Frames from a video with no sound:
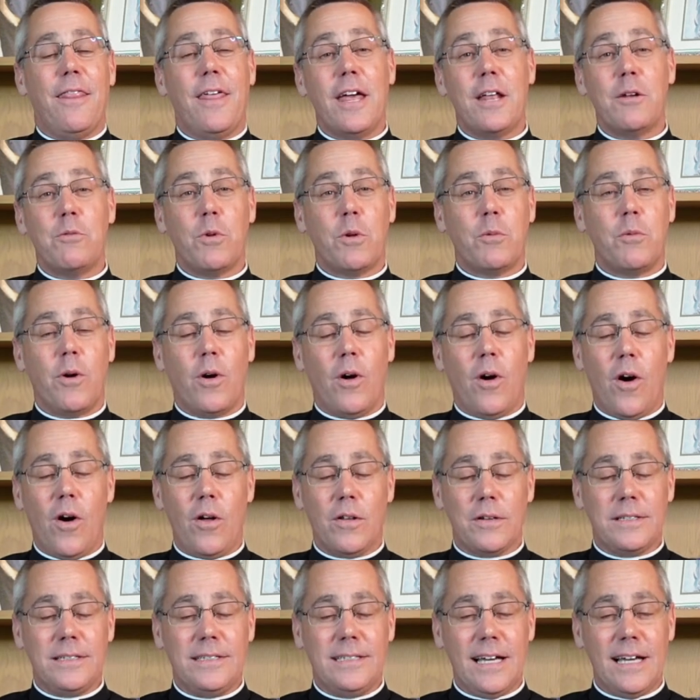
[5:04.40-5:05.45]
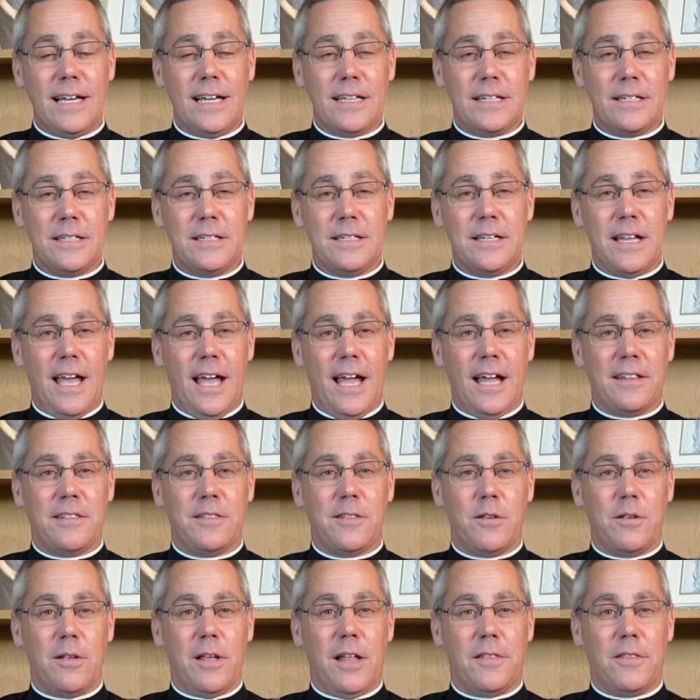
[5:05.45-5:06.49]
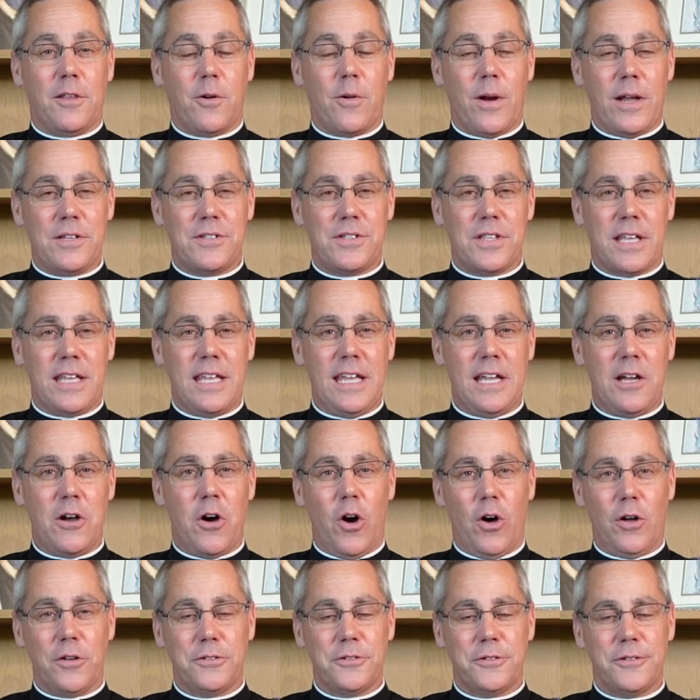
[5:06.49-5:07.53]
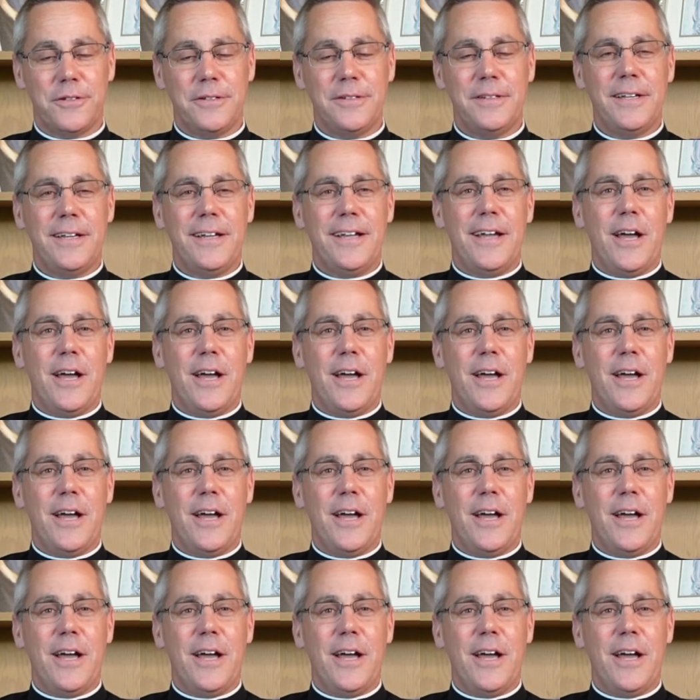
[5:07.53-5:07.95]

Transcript: then when we're all done at the Christ the King altar,